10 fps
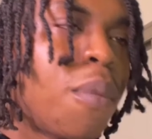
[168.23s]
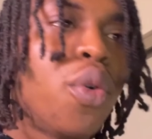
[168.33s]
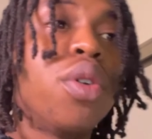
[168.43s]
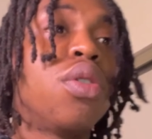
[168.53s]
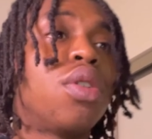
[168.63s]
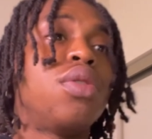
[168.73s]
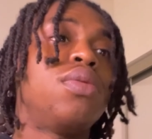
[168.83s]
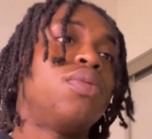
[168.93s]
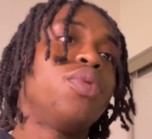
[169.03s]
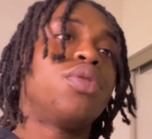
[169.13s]
we're gonna go
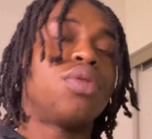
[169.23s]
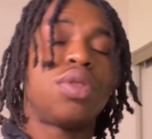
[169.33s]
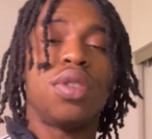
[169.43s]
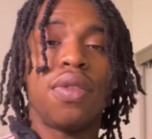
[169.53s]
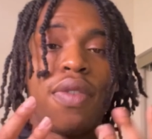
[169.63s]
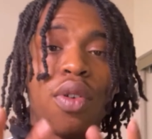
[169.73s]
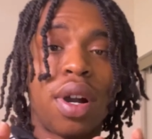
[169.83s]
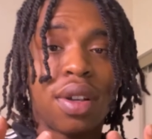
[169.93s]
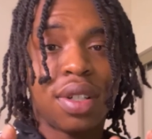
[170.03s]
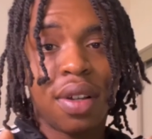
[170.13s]
we're gonna go to the four
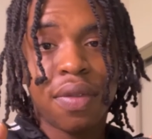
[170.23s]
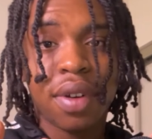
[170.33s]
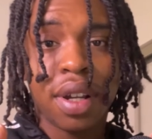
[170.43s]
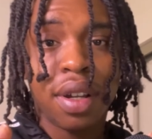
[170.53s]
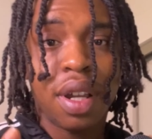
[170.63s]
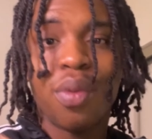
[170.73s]
hour time frame